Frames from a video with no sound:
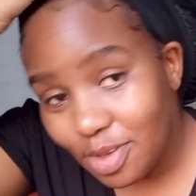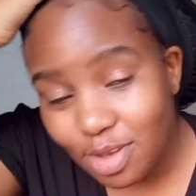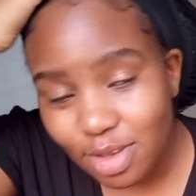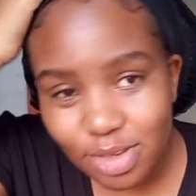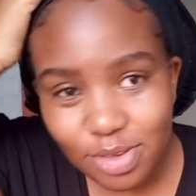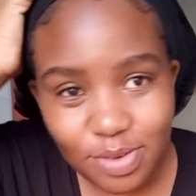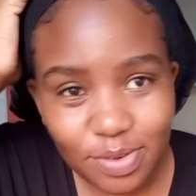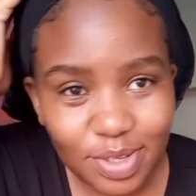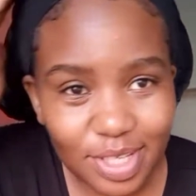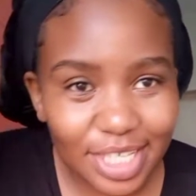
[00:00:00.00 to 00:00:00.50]

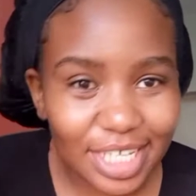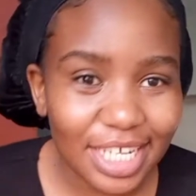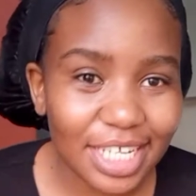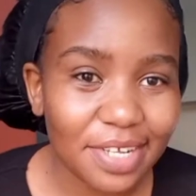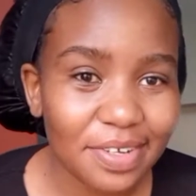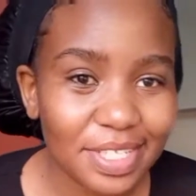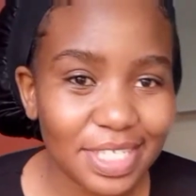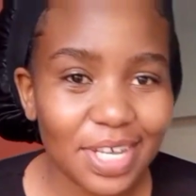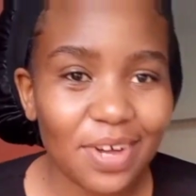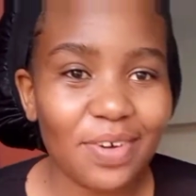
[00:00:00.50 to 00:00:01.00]
So we got
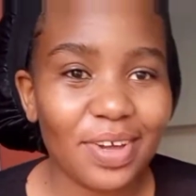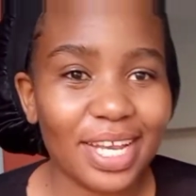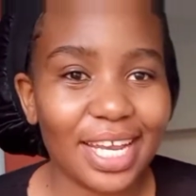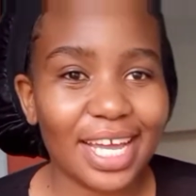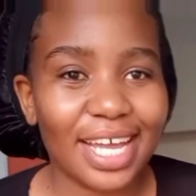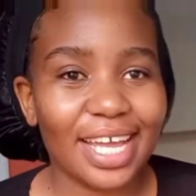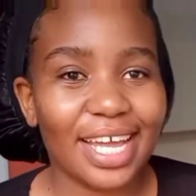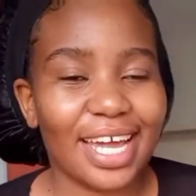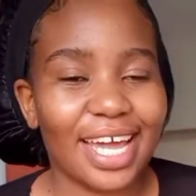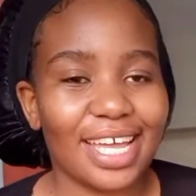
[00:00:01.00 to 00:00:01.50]
out
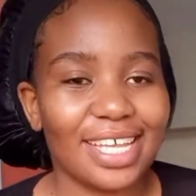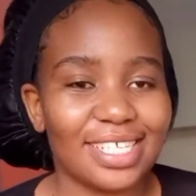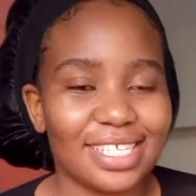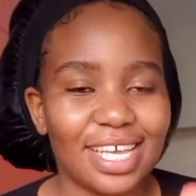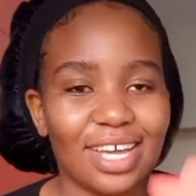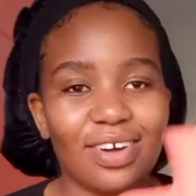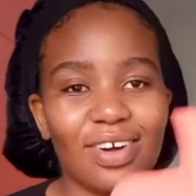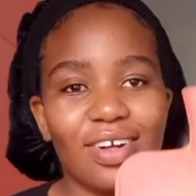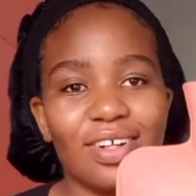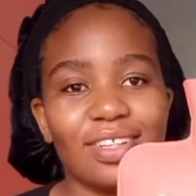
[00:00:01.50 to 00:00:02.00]
manaka, guys.
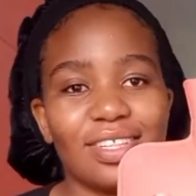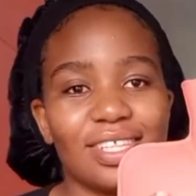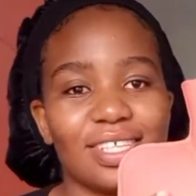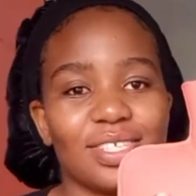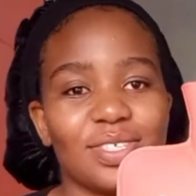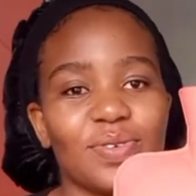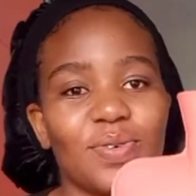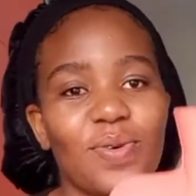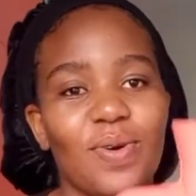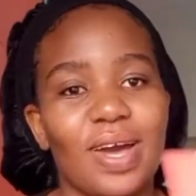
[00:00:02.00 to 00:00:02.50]
I call
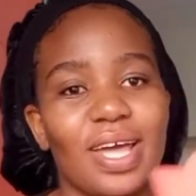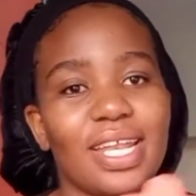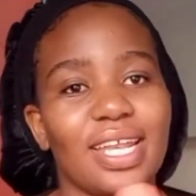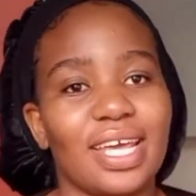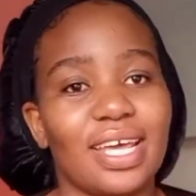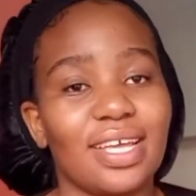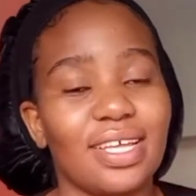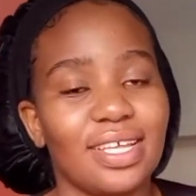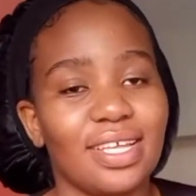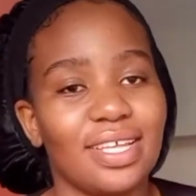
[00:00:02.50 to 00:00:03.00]
this
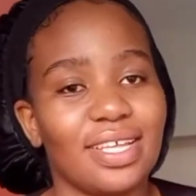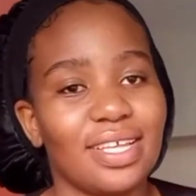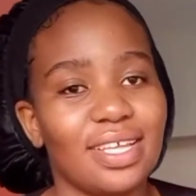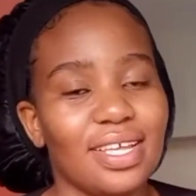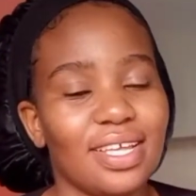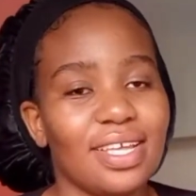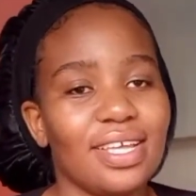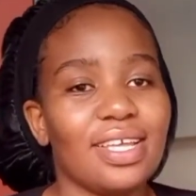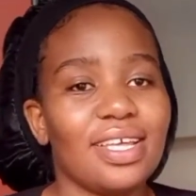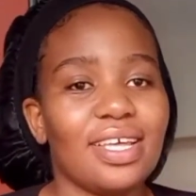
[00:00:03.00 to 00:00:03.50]
Moana.
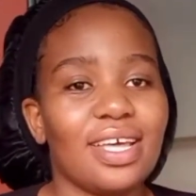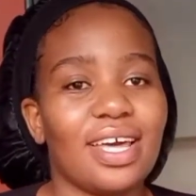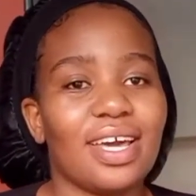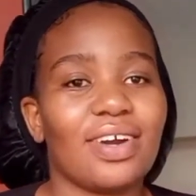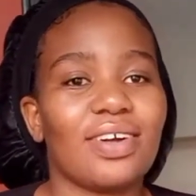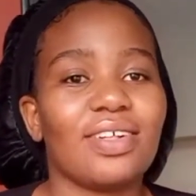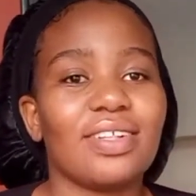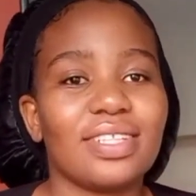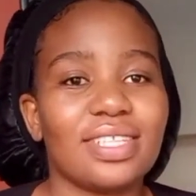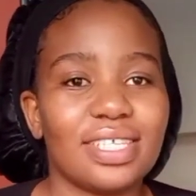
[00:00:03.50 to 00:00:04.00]
I
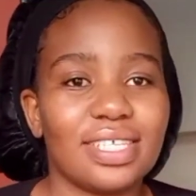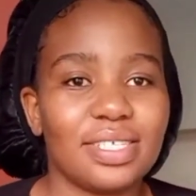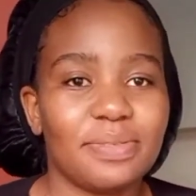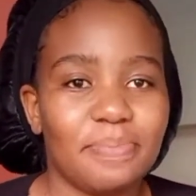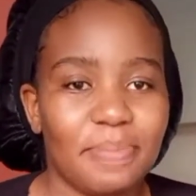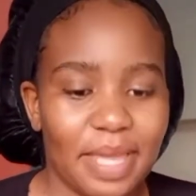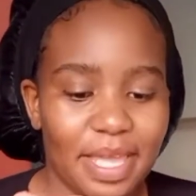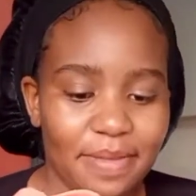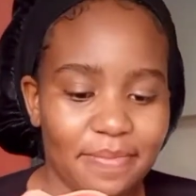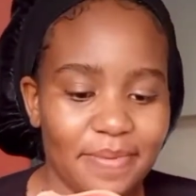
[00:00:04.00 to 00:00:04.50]
call this
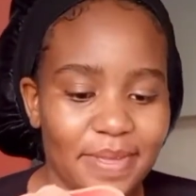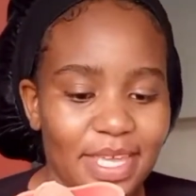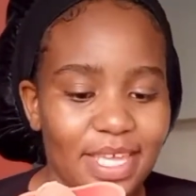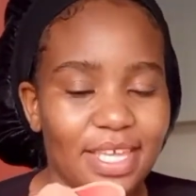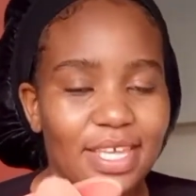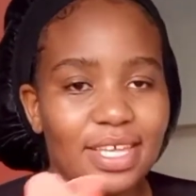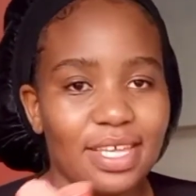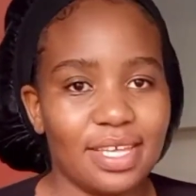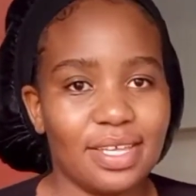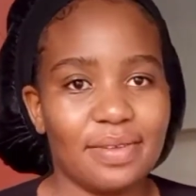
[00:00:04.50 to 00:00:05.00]

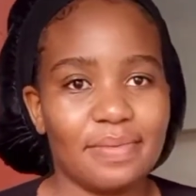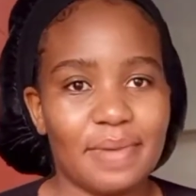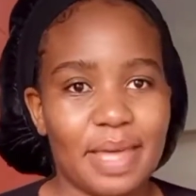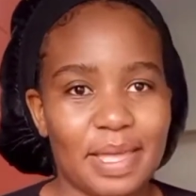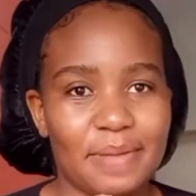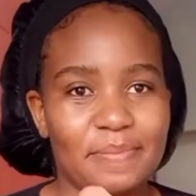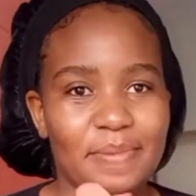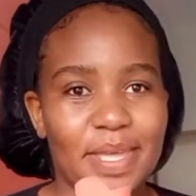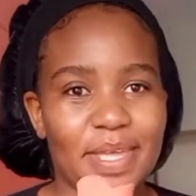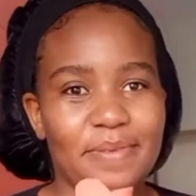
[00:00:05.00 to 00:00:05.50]
baby
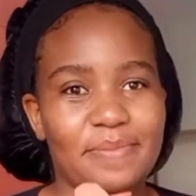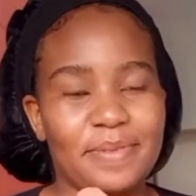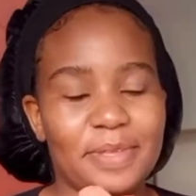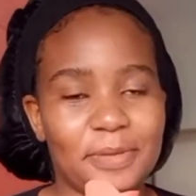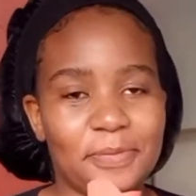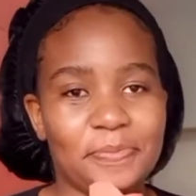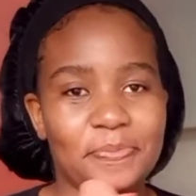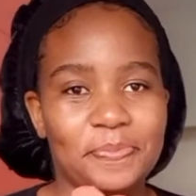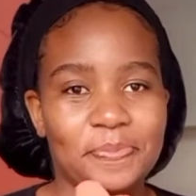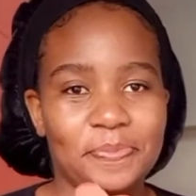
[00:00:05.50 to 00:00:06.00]
my baby.